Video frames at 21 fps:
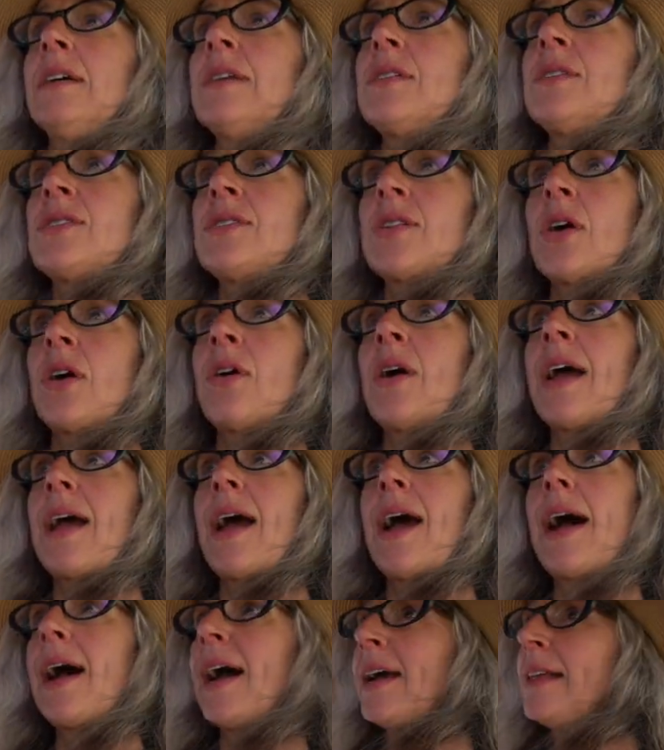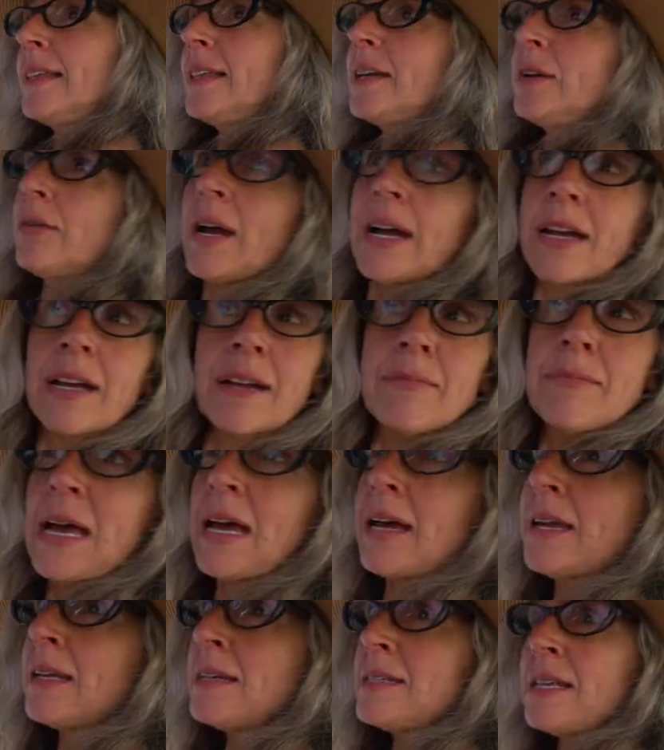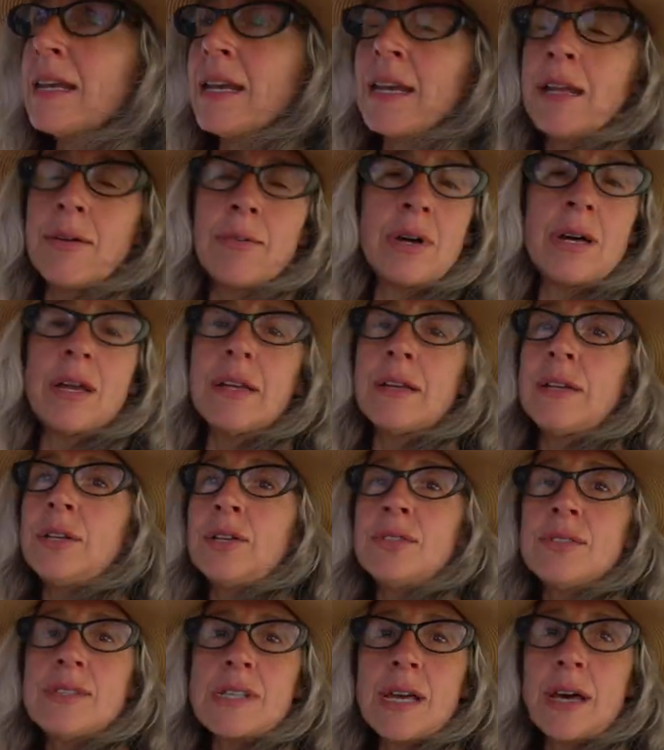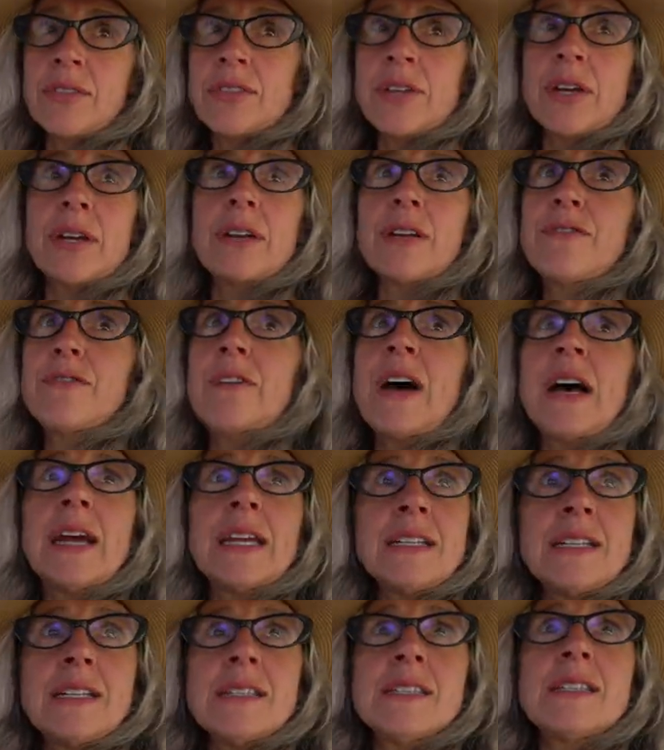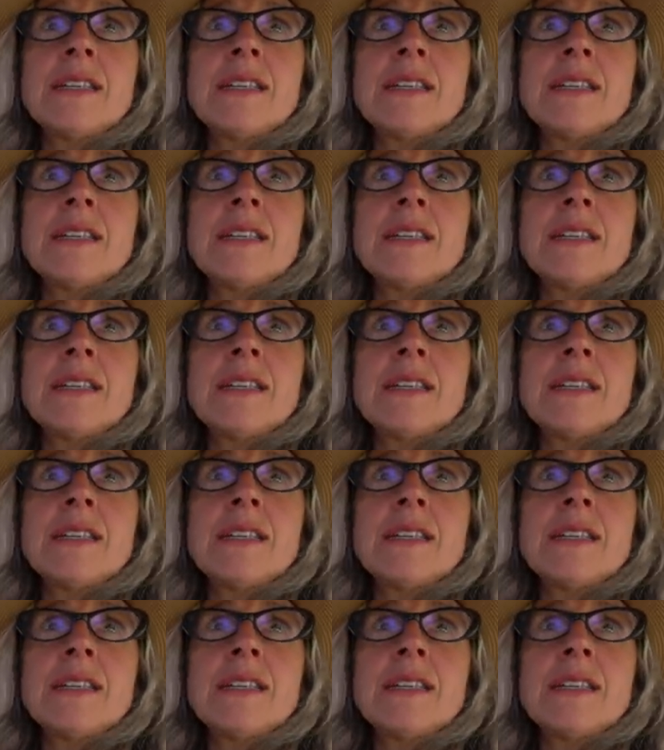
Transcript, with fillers: So I highly recommend anyone who's out there to find